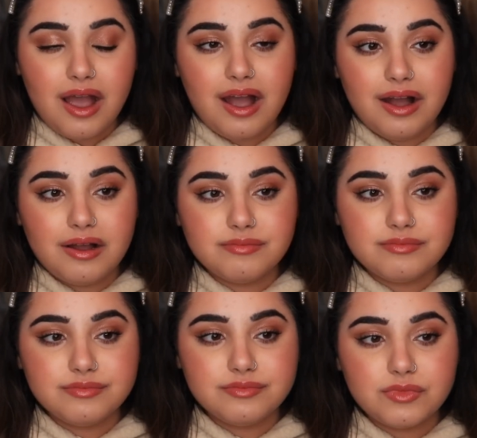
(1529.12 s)

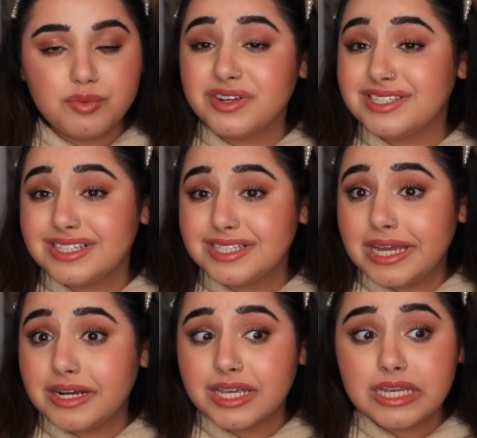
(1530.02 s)
or pressing
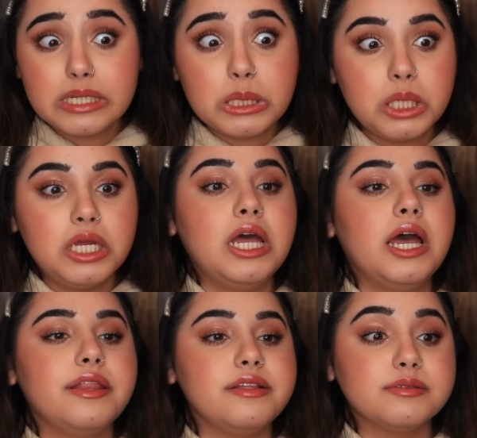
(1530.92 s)
down again.
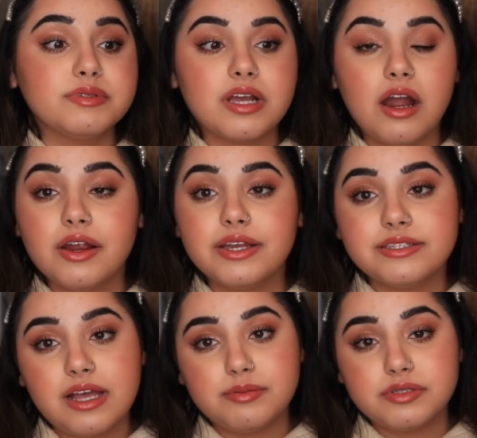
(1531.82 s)
And this mascara is
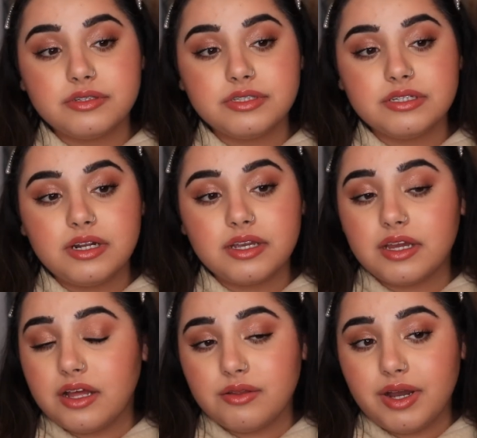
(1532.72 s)
absolutely stunning.
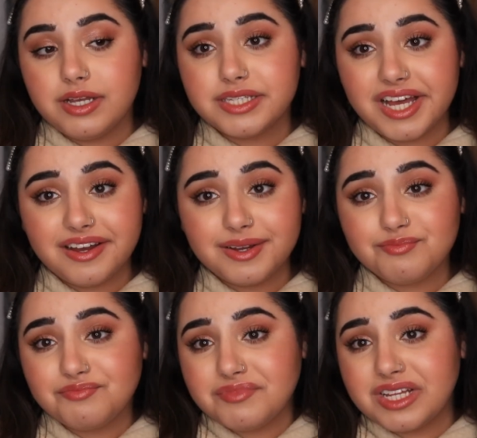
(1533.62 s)
And otherwise,
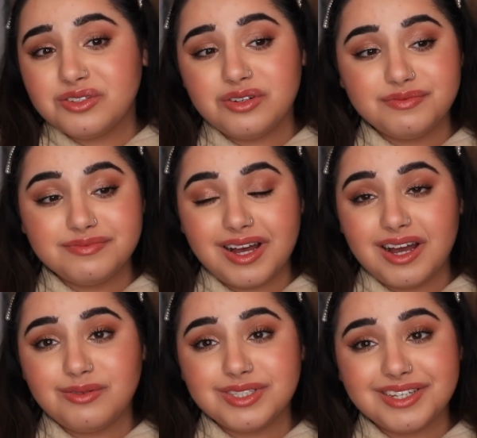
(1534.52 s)
that's all.
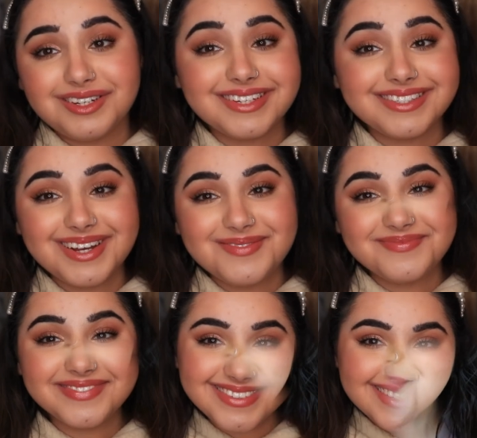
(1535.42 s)
I will see you next time.
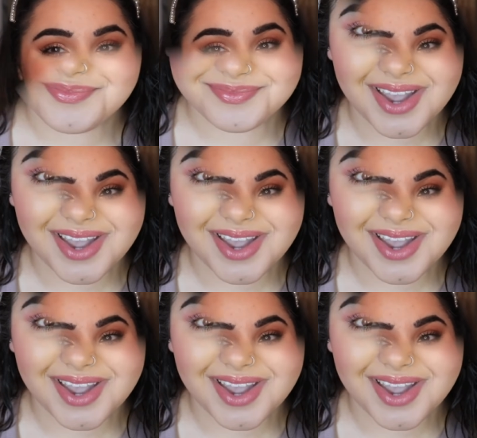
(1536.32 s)
Bye.